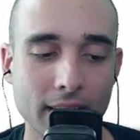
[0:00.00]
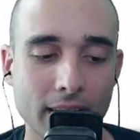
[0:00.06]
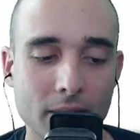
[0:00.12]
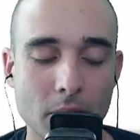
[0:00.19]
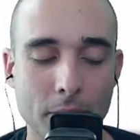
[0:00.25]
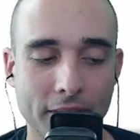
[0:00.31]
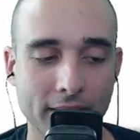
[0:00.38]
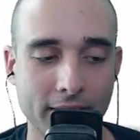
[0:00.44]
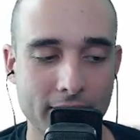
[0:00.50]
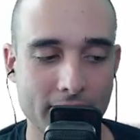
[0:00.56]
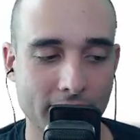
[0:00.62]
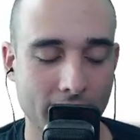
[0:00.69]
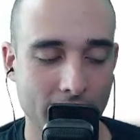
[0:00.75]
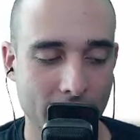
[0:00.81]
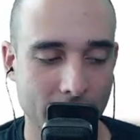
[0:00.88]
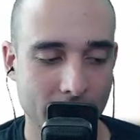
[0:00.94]
What was I going to
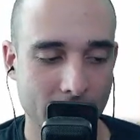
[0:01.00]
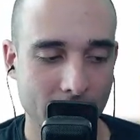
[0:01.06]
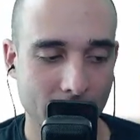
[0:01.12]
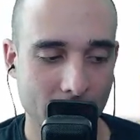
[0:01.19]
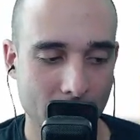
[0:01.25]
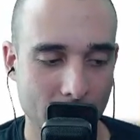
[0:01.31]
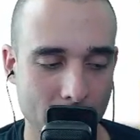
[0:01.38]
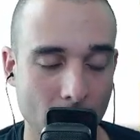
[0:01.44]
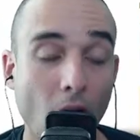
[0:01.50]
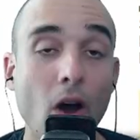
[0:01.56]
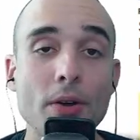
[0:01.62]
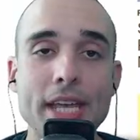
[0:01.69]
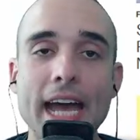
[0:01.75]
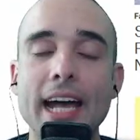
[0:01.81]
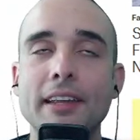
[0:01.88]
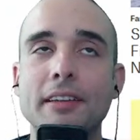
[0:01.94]
say? Oh,
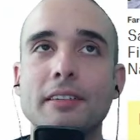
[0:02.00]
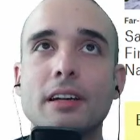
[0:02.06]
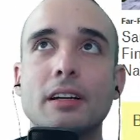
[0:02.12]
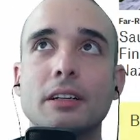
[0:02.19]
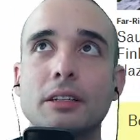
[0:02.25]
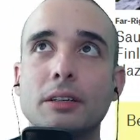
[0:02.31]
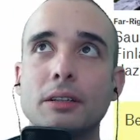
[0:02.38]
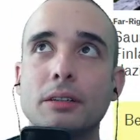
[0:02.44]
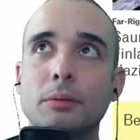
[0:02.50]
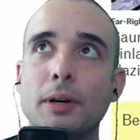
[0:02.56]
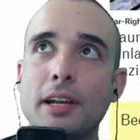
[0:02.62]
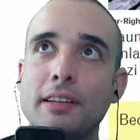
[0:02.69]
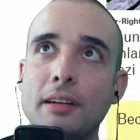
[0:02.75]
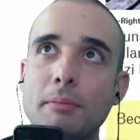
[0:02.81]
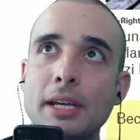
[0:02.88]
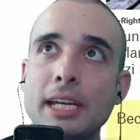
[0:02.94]
yeah. So what
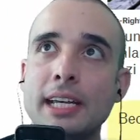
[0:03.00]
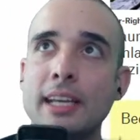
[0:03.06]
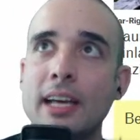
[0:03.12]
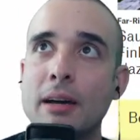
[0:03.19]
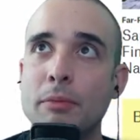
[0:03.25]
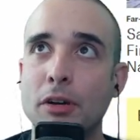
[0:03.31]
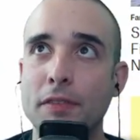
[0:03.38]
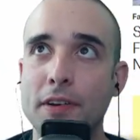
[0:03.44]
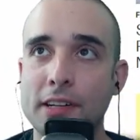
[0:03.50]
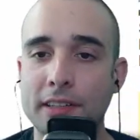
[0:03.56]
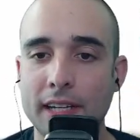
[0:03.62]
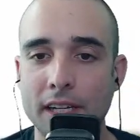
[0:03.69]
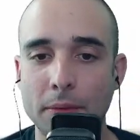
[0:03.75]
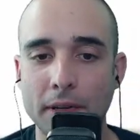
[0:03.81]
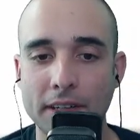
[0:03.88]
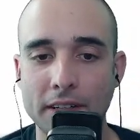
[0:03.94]
does it mean? I'm
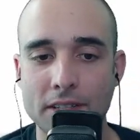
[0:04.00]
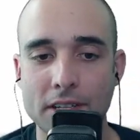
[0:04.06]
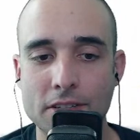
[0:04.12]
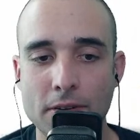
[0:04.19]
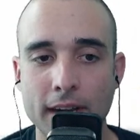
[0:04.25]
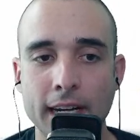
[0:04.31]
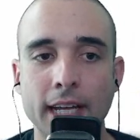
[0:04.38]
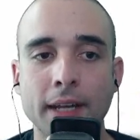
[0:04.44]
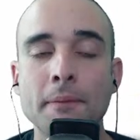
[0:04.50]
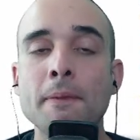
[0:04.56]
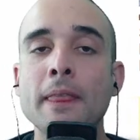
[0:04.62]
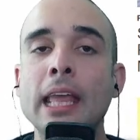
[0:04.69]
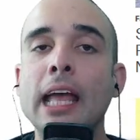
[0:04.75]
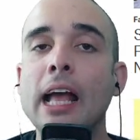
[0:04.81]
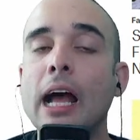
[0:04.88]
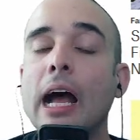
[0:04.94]
overseeing research and training.
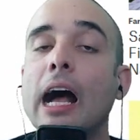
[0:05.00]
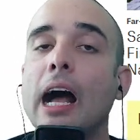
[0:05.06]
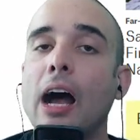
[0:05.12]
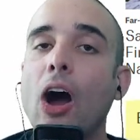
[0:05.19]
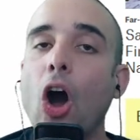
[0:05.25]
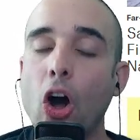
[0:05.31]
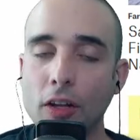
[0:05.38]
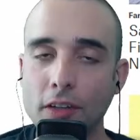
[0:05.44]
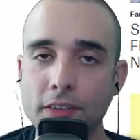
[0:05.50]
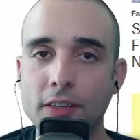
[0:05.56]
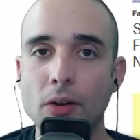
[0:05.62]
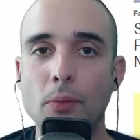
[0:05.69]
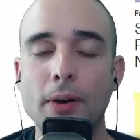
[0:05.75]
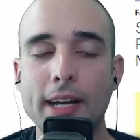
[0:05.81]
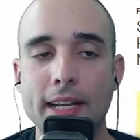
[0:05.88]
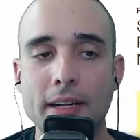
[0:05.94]
Also,
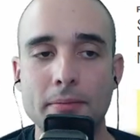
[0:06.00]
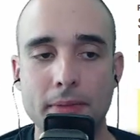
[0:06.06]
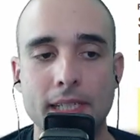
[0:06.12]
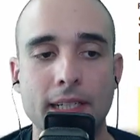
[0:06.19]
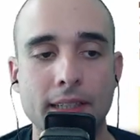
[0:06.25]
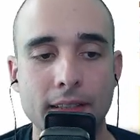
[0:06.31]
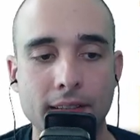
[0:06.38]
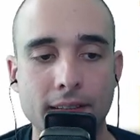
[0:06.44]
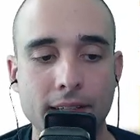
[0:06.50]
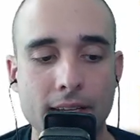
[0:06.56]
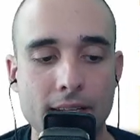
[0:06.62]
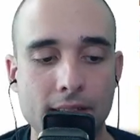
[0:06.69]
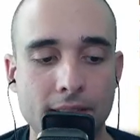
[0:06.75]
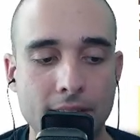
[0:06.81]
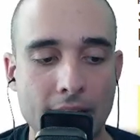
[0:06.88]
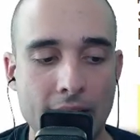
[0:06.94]
what it means
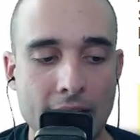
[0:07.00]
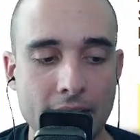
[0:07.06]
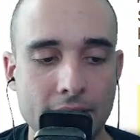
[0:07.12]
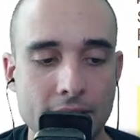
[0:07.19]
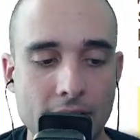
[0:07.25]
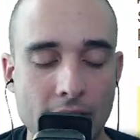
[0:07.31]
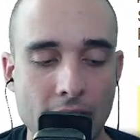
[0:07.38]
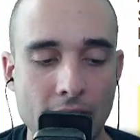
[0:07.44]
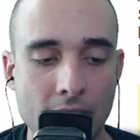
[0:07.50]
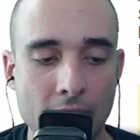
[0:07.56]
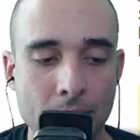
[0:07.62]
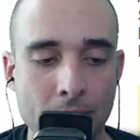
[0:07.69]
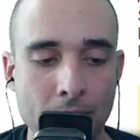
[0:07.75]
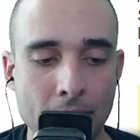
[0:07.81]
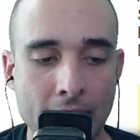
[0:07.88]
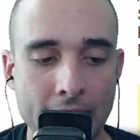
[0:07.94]
is that
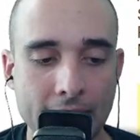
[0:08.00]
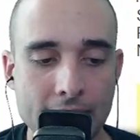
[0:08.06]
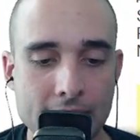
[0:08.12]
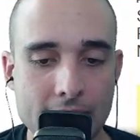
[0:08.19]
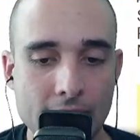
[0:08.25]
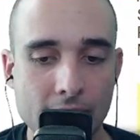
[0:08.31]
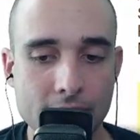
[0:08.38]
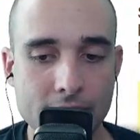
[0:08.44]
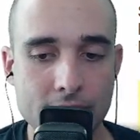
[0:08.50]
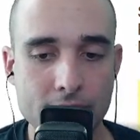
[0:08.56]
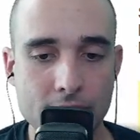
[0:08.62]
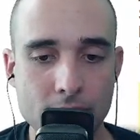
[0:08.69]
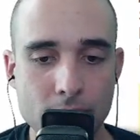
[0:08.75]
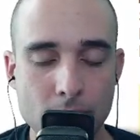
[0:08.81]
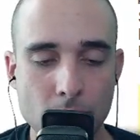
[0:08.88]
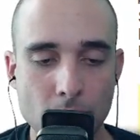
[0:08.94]
I can tell
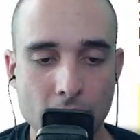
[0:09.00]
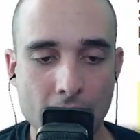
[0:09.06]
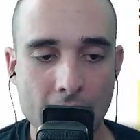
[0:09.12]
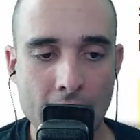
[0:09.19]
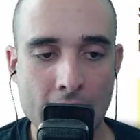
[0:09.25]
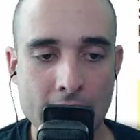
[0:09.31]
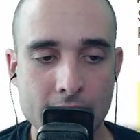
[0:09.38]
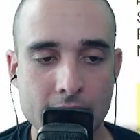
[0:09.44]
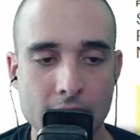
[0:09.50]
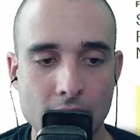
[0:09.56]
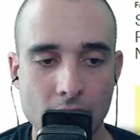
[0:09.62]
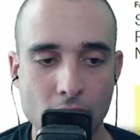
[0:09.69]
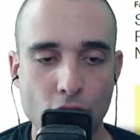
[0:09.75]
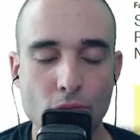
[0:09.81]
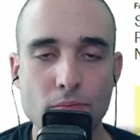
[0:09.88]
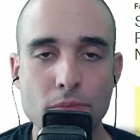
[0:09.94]
you that
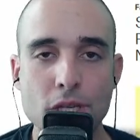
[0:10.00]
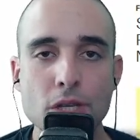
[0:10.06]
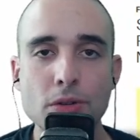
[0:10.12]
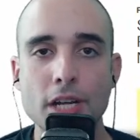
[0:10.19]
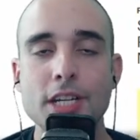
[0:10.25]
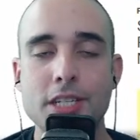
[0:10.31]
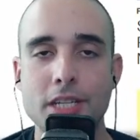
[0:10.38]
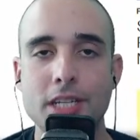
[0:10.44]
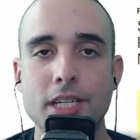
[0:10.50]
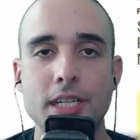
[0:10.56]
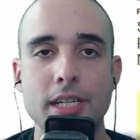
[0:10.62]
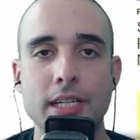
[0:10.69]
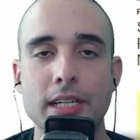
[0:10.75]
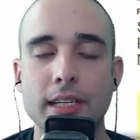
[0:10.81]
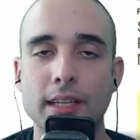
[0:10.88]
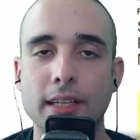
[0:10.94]
community